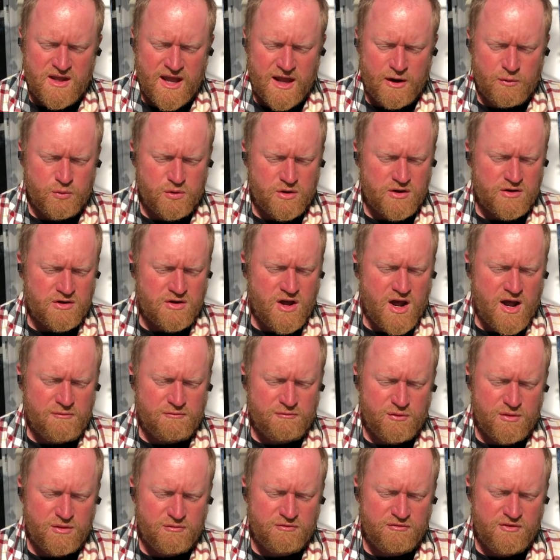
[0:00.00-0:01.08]
and were it not
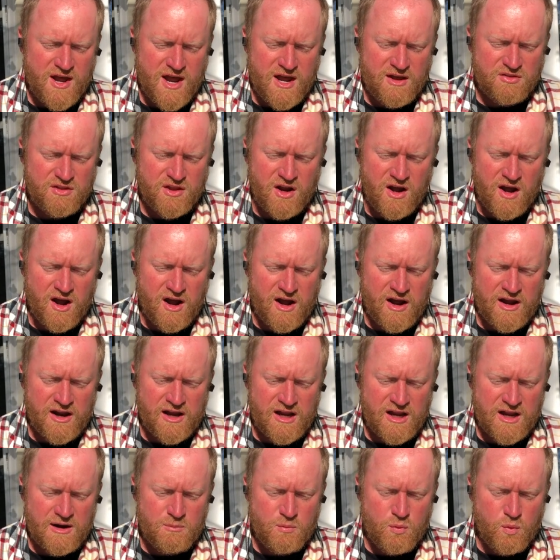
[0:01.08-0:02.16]
for the fact that I
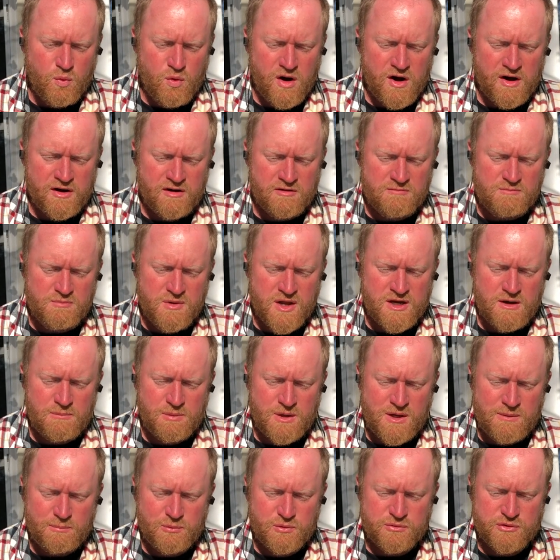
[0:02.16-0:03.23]
am one of many
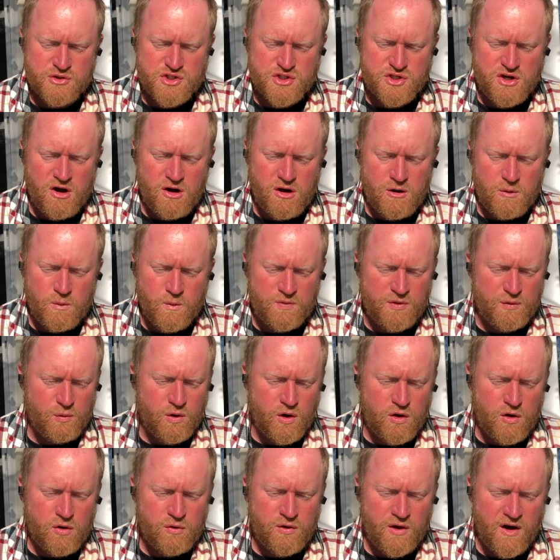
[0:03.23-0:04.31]
people who saw it with their
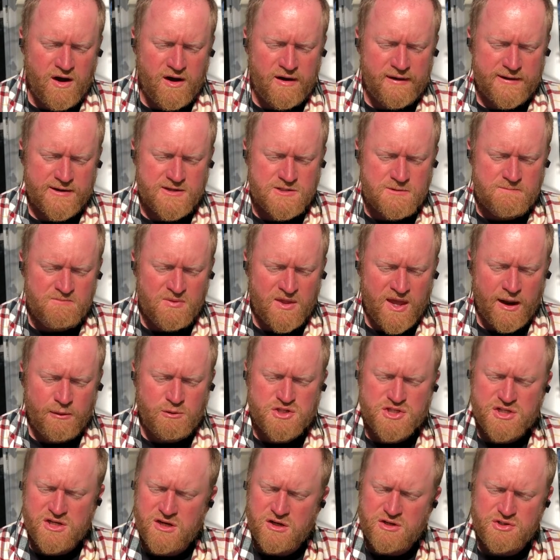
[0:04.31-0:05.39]
own eyes, I
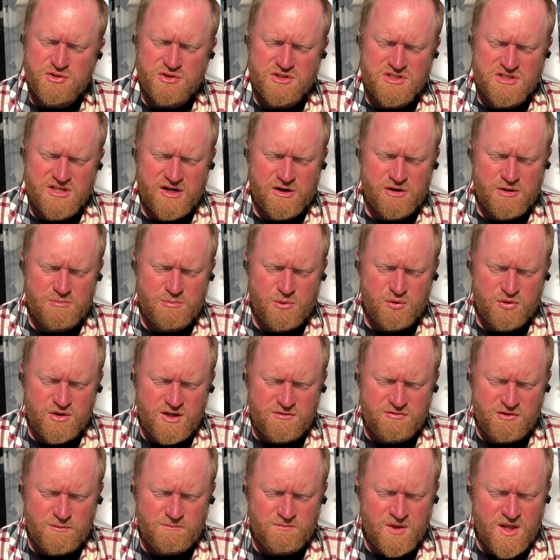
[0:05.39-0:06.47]
would scarcely dare to
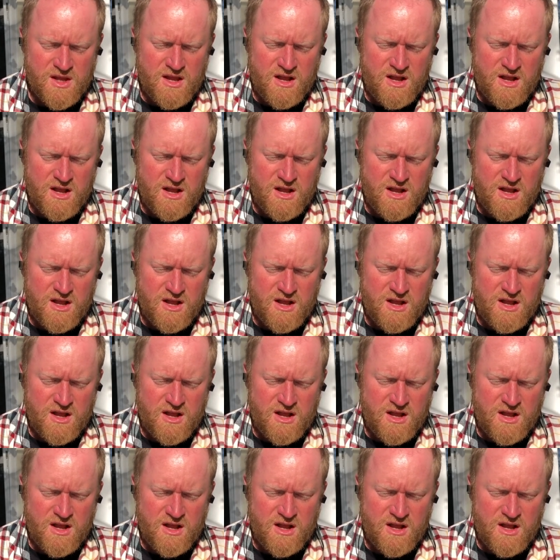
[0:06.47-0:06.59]
believe it,